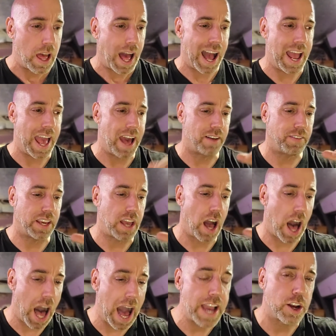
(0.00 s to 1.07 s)
I have a
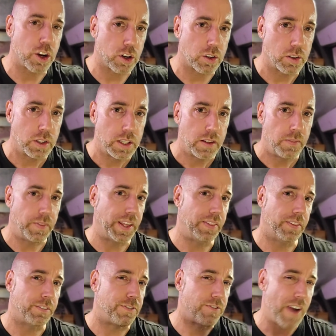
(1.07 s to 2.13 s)
higher than
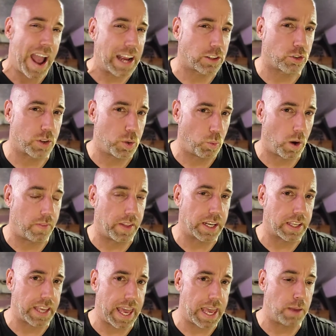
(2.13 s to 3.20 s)
the factory one that
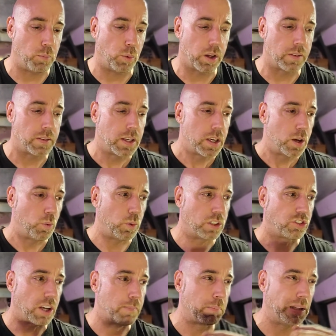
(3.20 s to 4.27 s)
it came with,
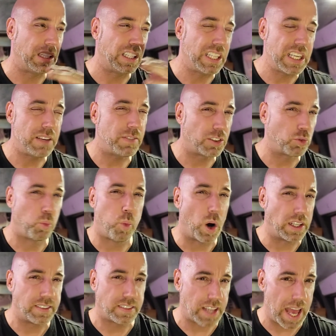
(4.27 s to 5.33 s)
which I believe is
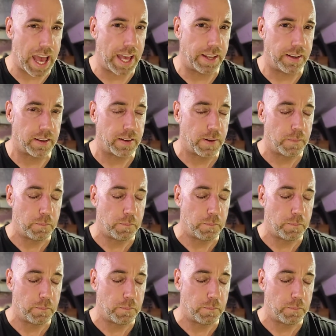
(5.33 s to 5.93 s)
110.